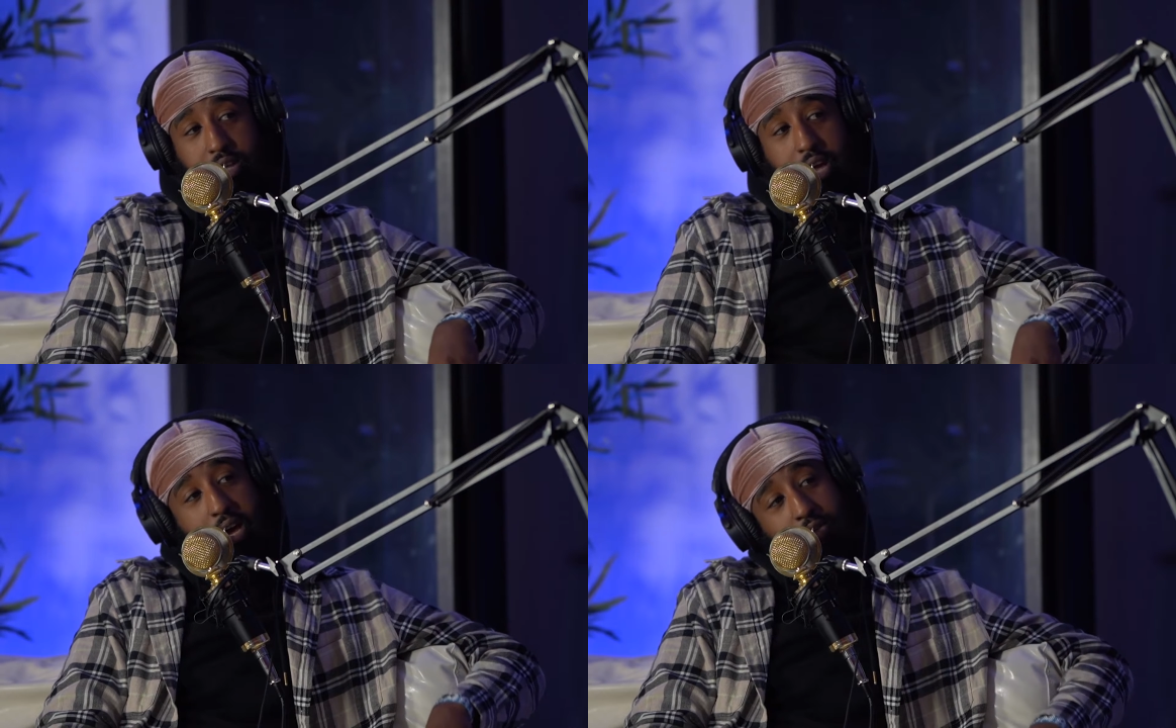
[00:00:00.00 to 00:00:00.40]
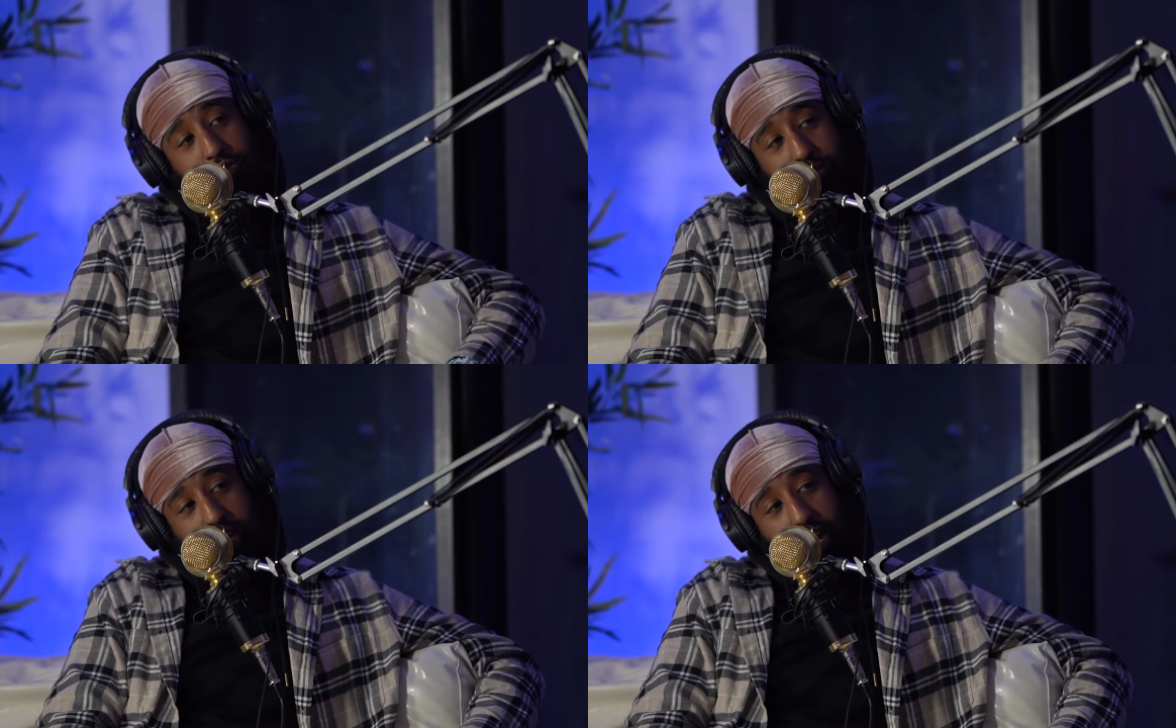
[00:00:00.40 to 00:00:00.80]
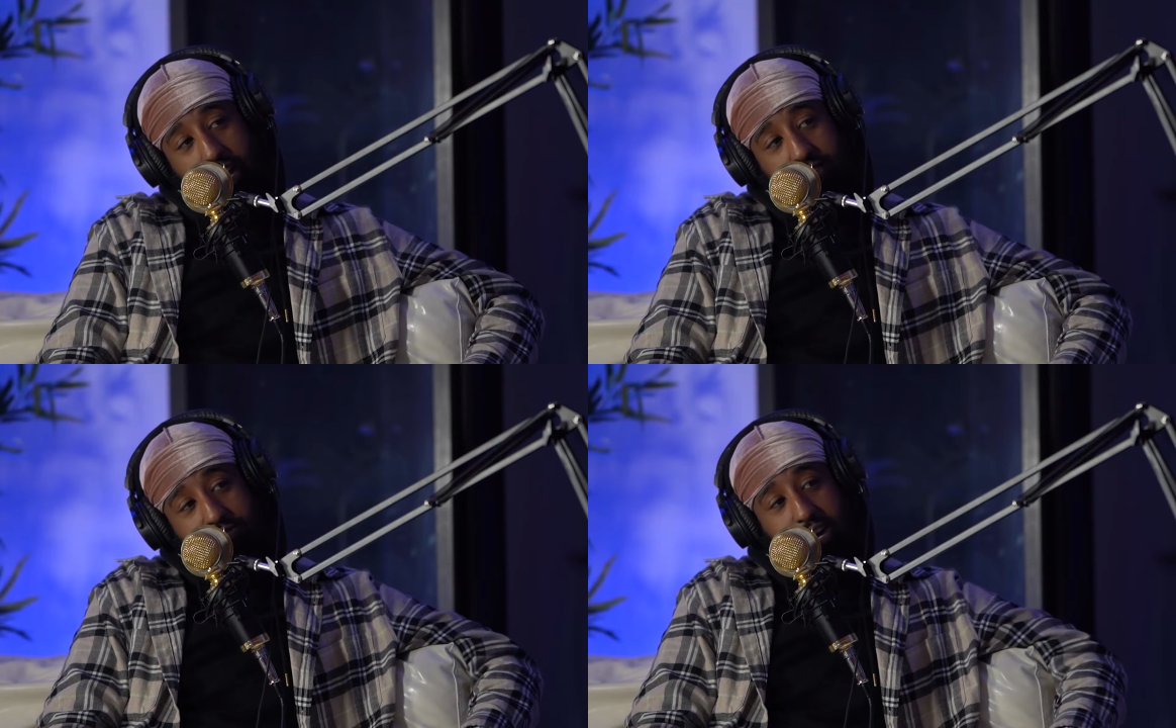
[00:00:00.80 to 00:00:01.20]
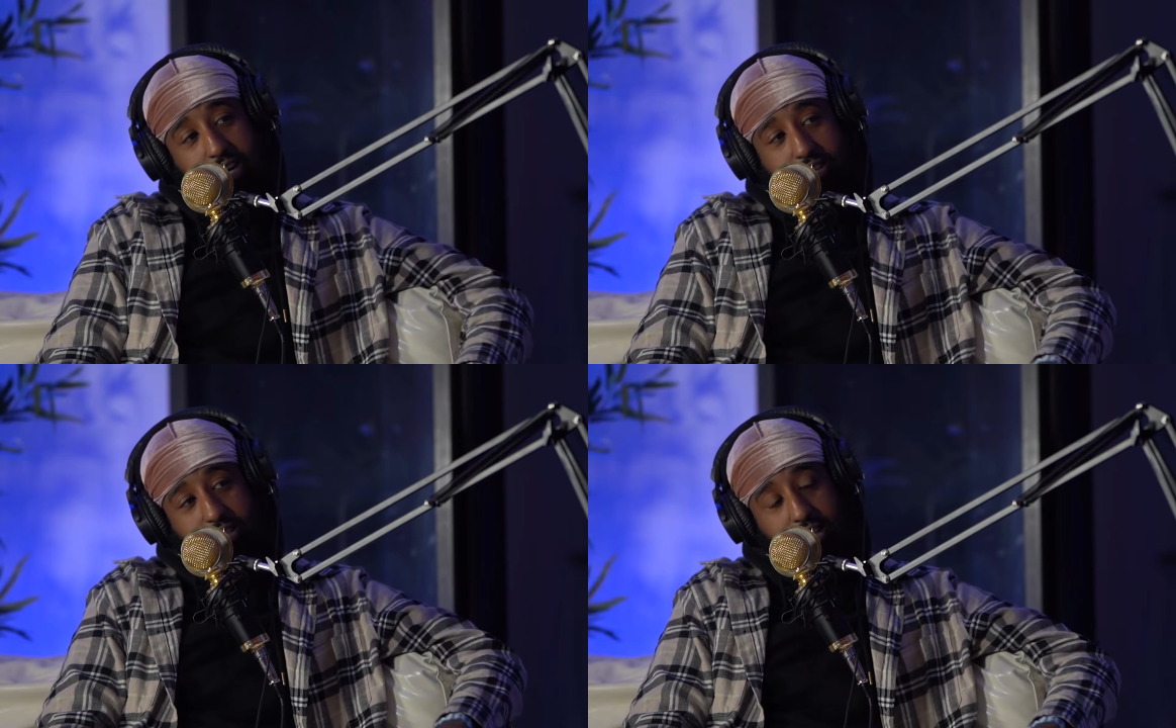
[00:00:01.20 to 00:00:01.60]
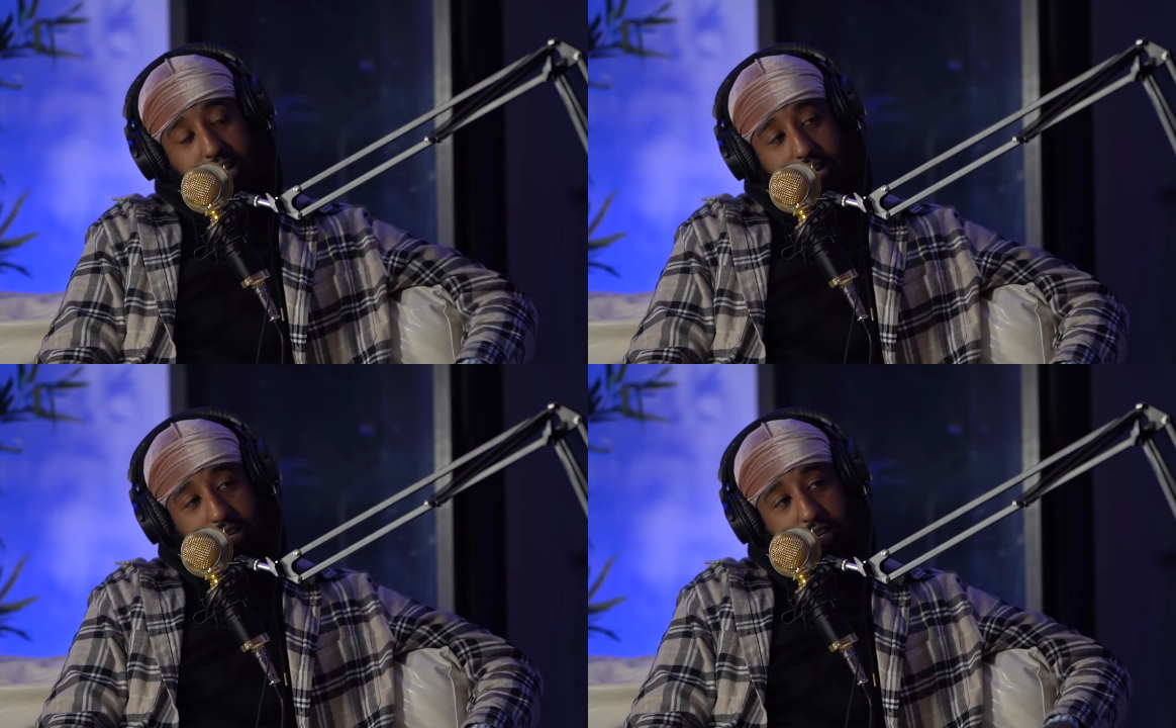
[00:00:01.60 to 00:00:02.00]
Did they ever add fire
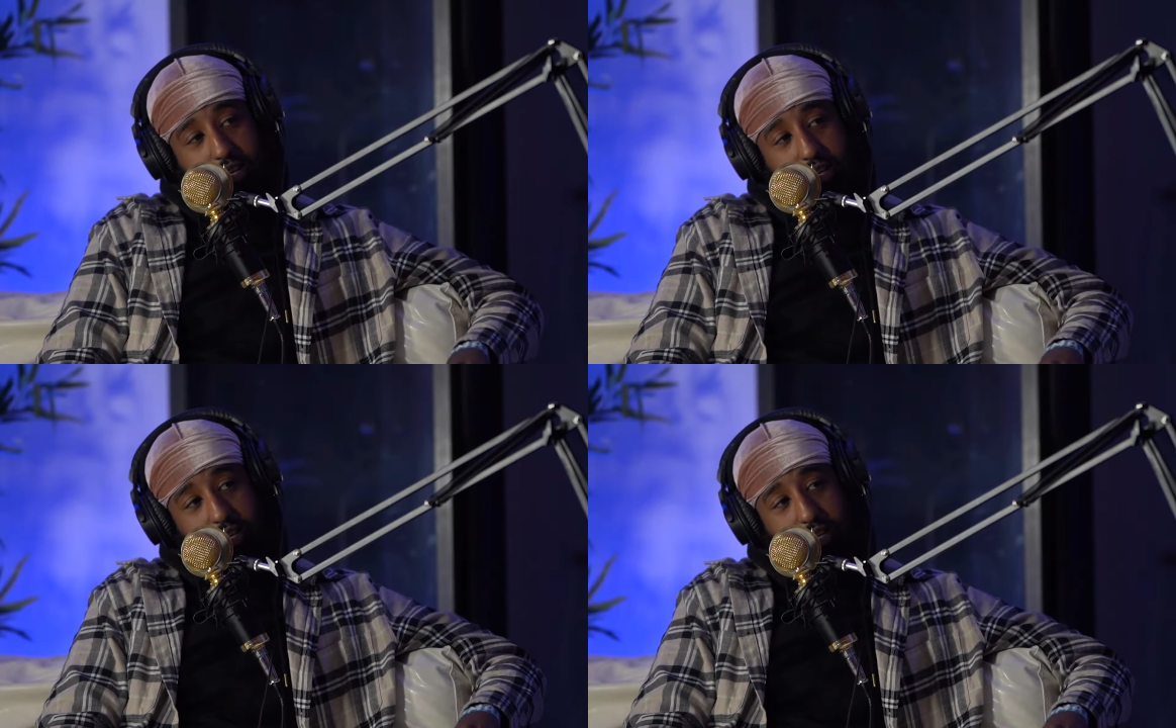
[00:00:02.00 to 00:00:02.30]
to that?